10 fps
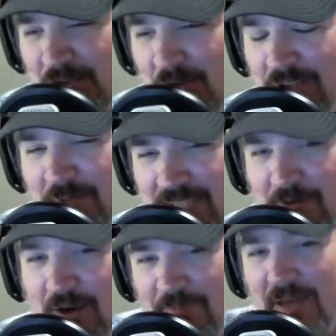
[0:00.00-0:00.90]
you ultimately
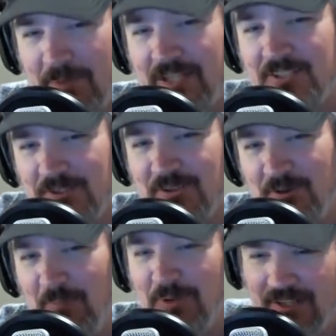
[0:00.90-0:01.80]
grab that picture and
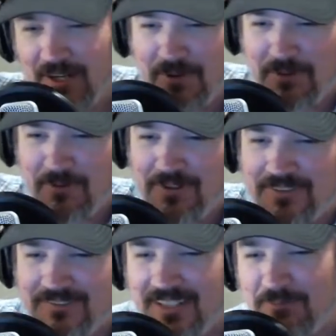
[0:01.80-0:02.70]
crumple it up and throw it
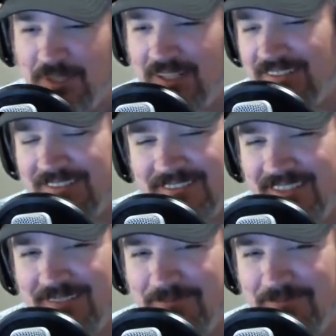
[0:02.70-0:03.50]
down because yeah,